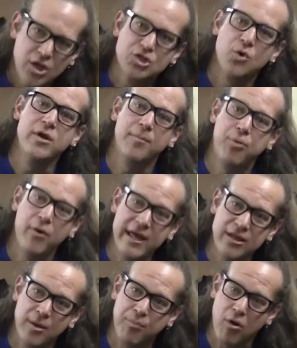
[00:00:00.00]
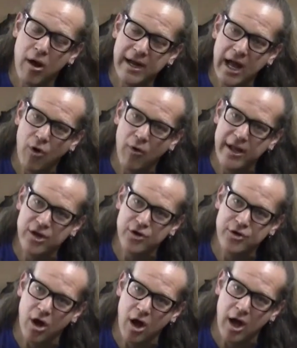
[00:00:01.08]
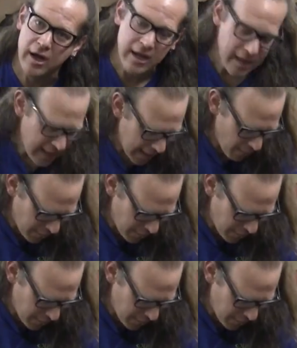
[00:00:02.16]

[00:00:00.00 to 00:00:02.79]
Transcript: So when you're putting your prong collar on your dog, I